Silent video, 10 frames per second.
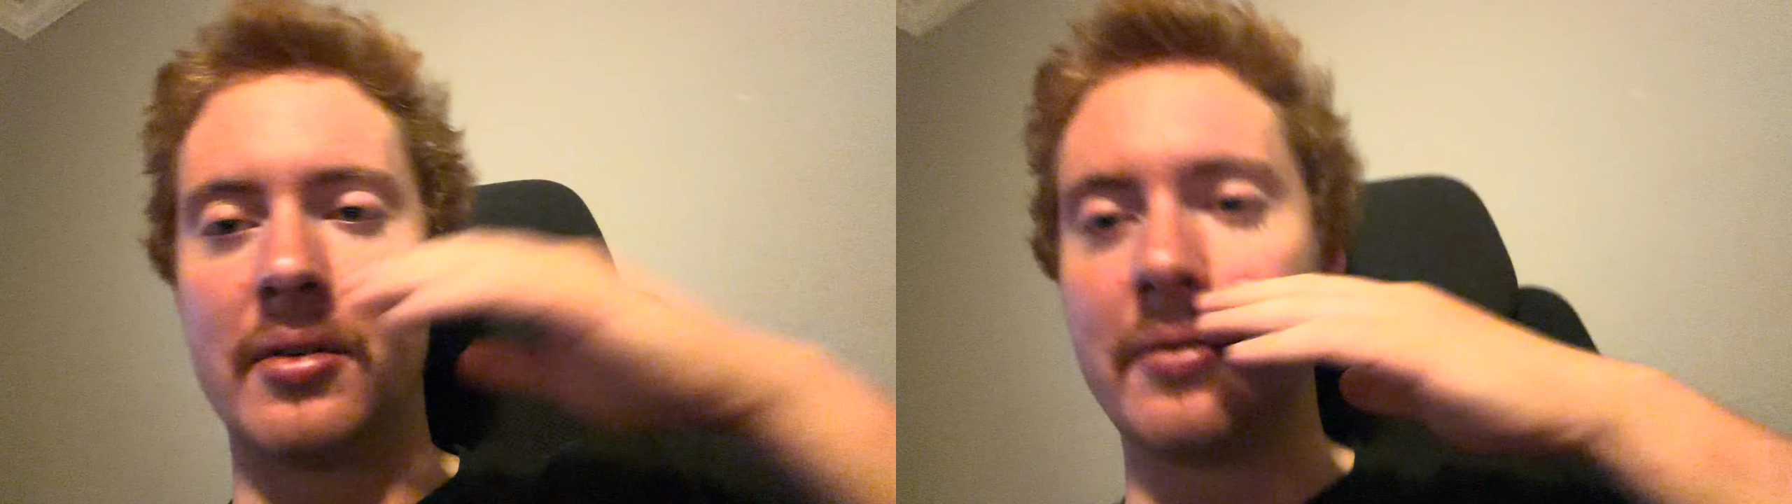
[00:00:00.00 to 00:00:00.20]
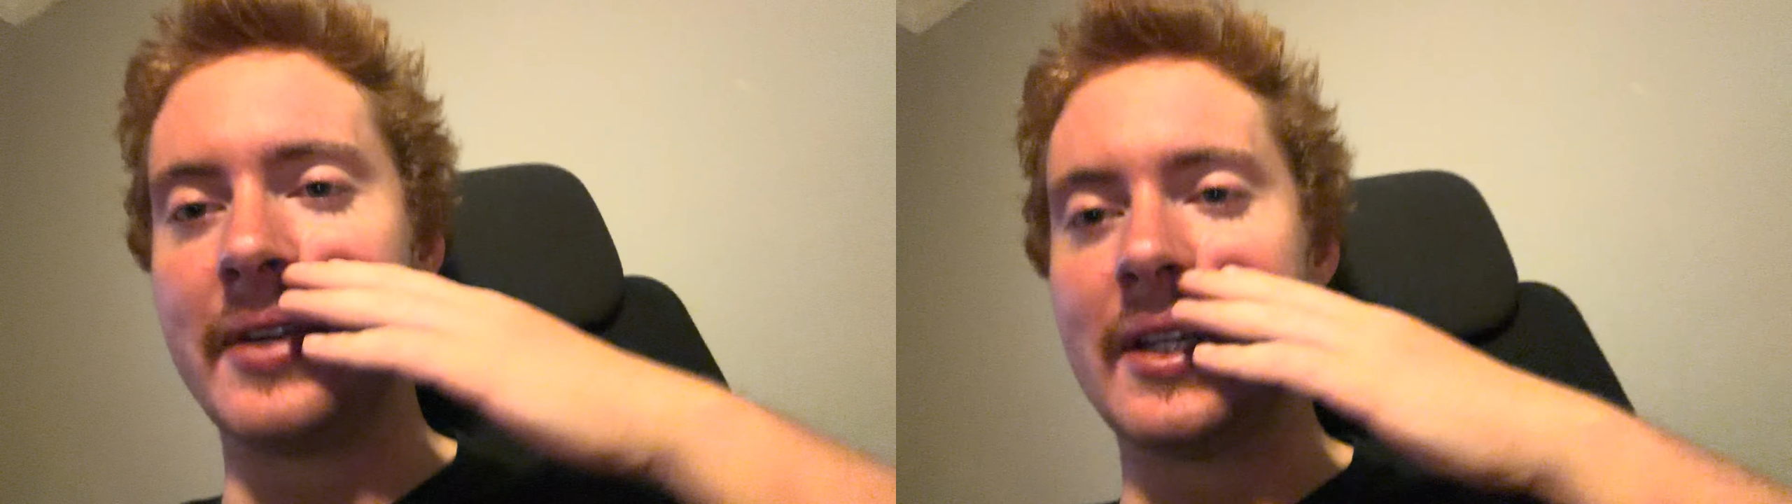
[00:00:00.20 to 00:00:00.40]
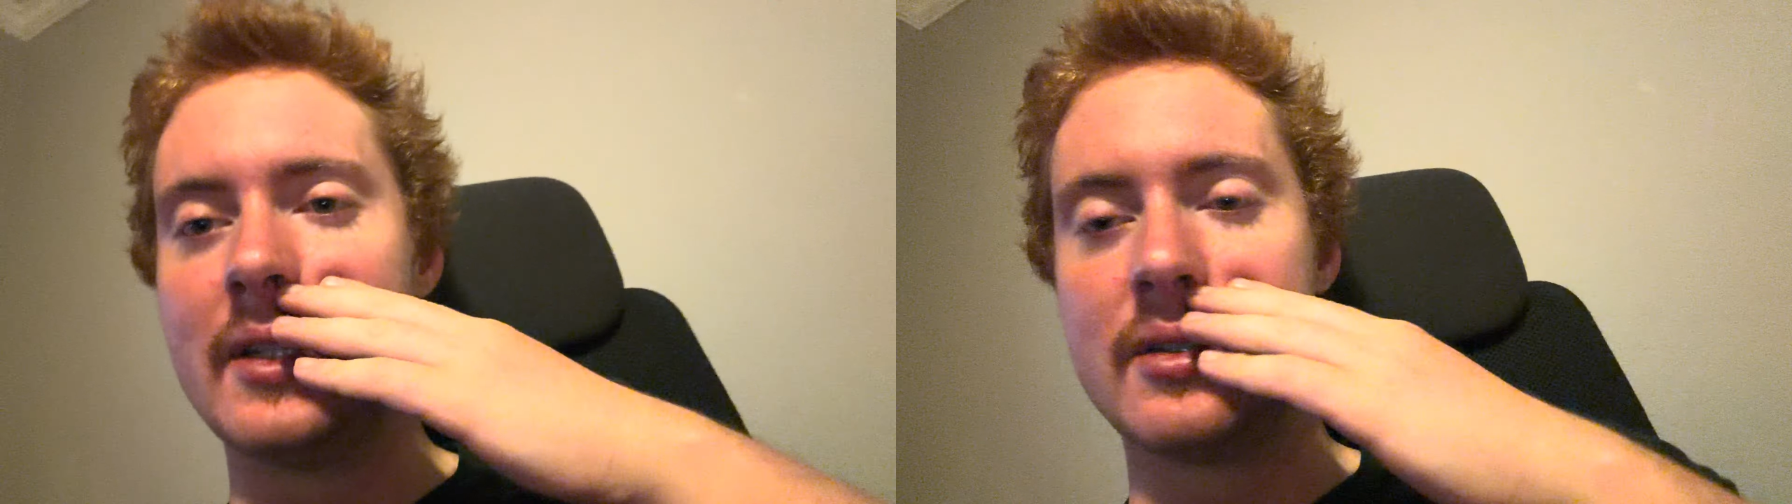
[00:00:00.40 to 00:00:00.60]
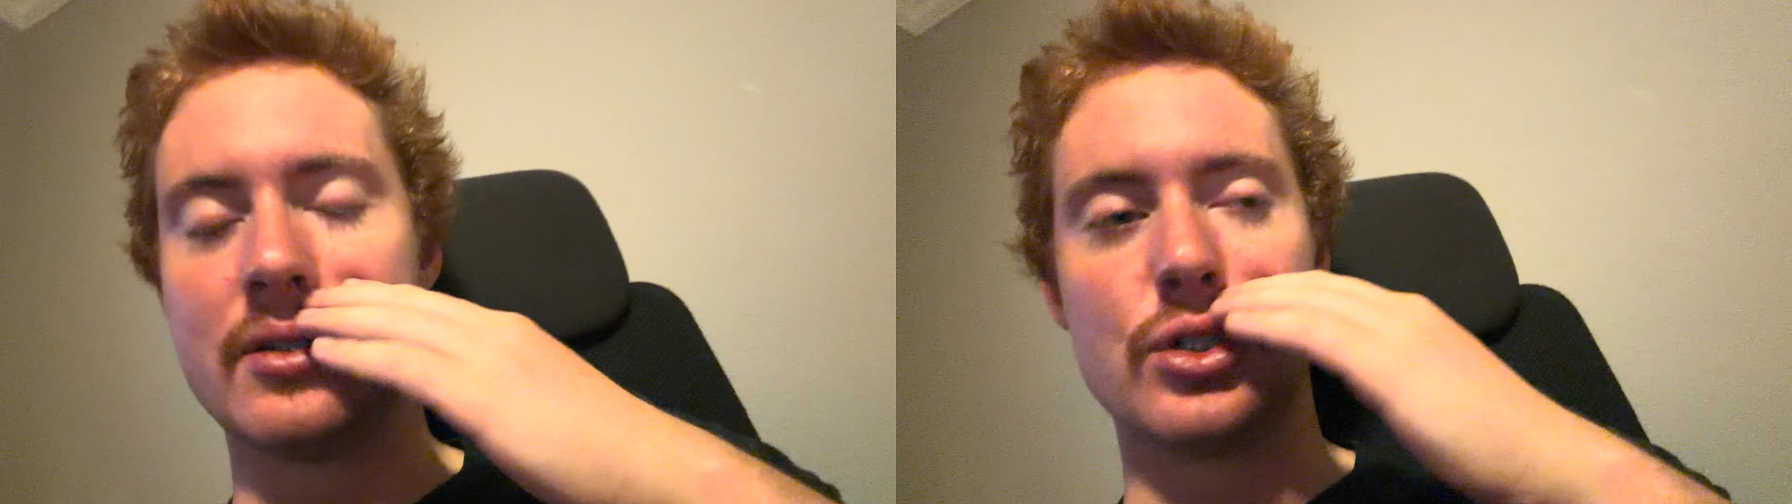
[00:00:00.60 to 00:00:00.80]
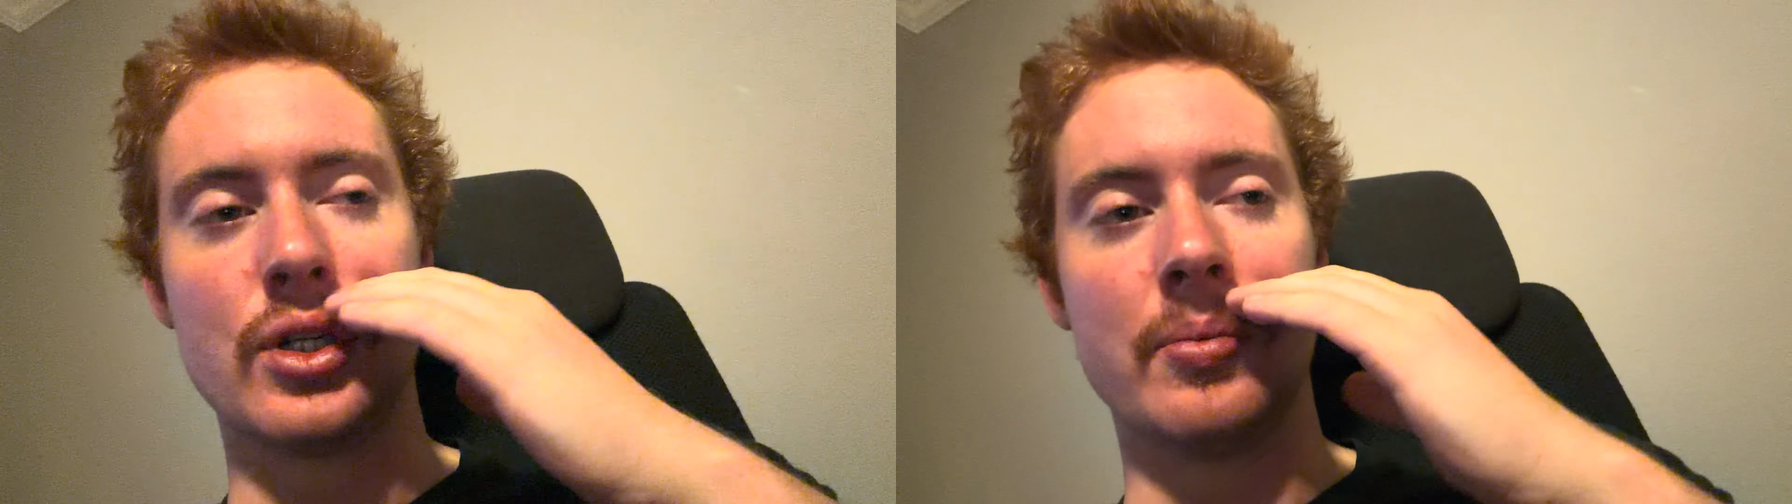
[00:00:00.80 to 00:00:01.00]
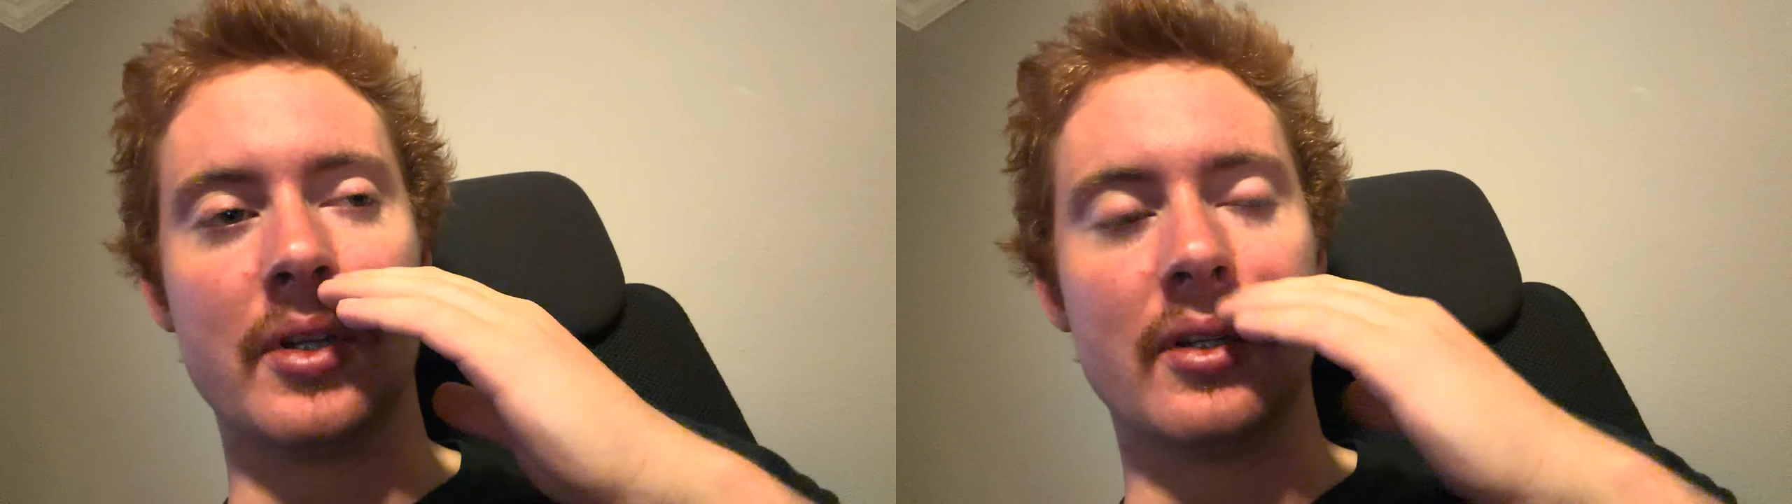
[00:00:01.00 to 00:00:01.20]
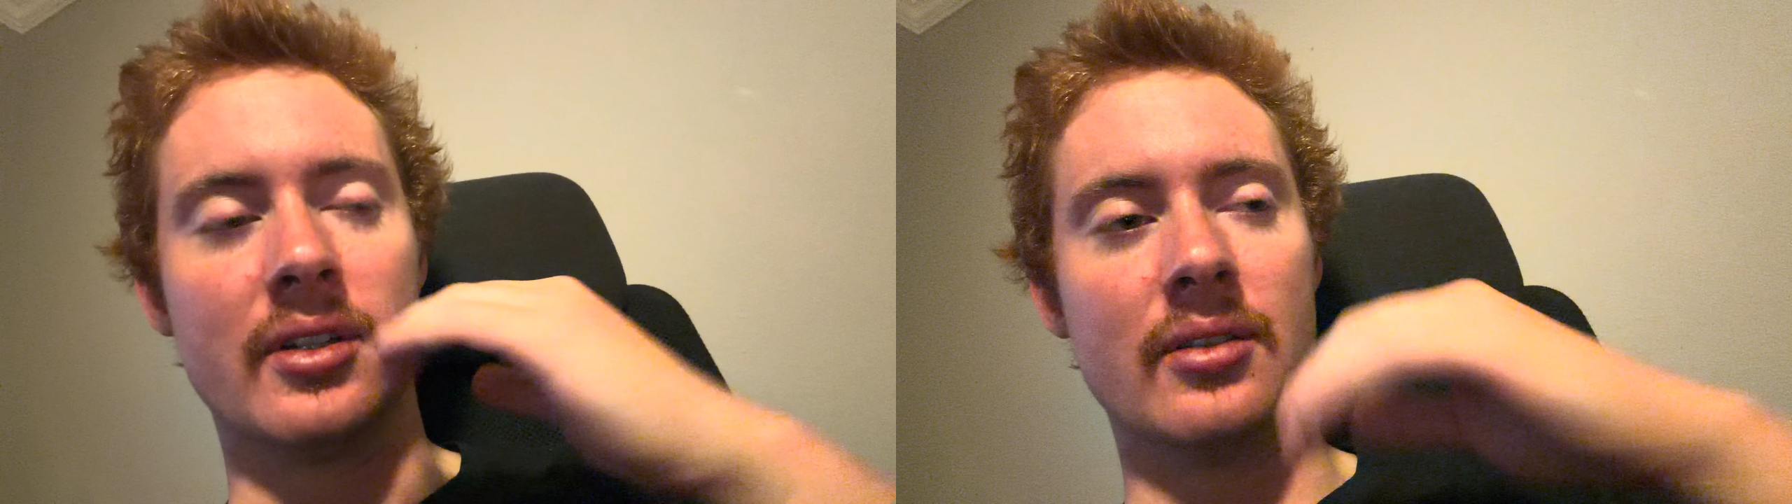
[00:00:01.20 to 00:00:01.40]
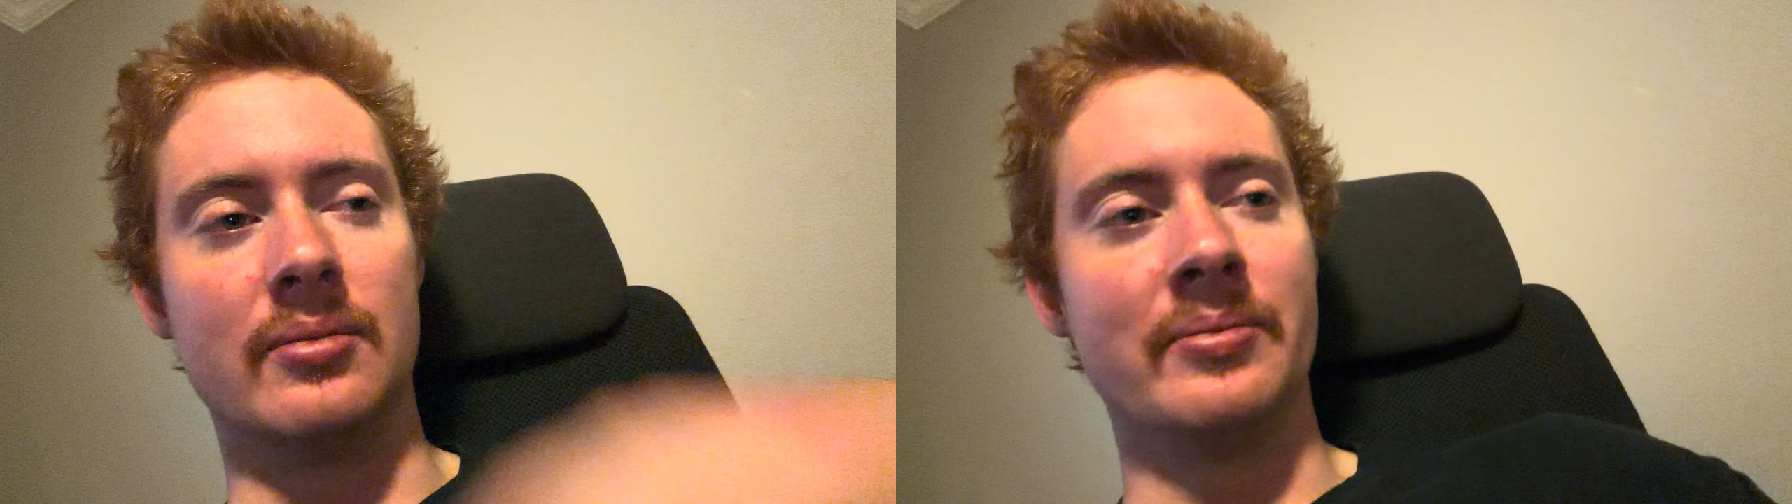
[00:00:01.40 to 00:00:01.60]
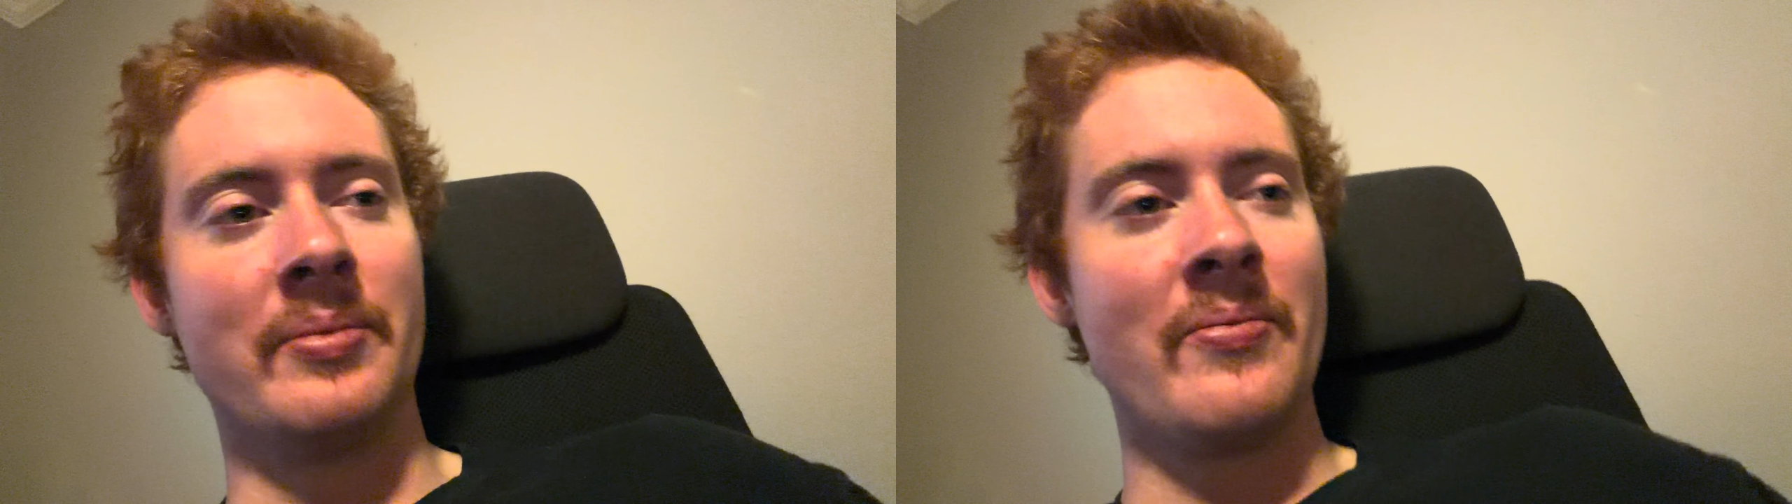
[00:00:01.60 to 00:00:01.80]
fees and shipping, and